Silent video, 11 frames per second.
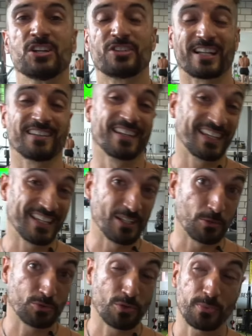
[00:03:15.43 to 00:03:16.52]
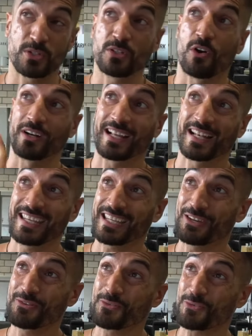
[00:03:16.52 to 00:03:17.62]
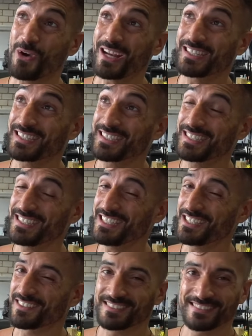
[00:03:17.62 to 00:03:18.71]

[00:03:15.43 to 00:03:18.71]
Check the link in the description or click right cheer